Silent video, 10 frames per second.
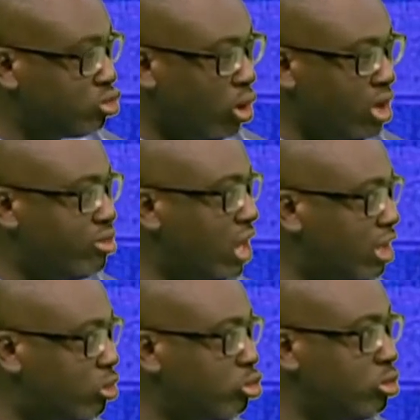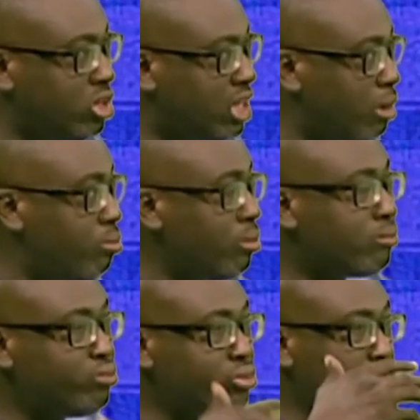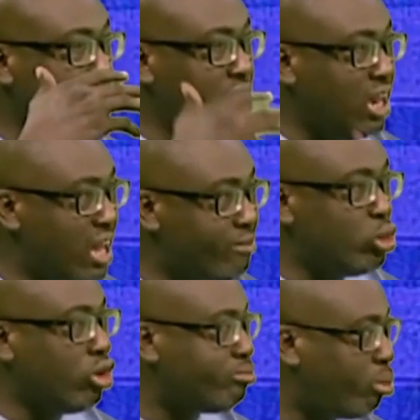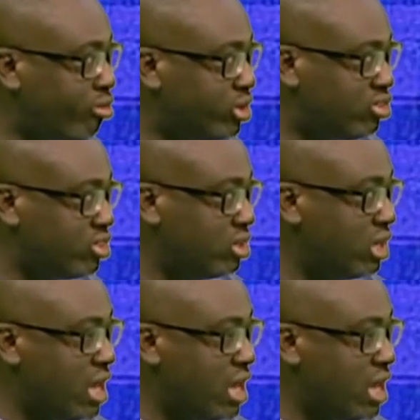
So if they are recruiting them, the level of poverty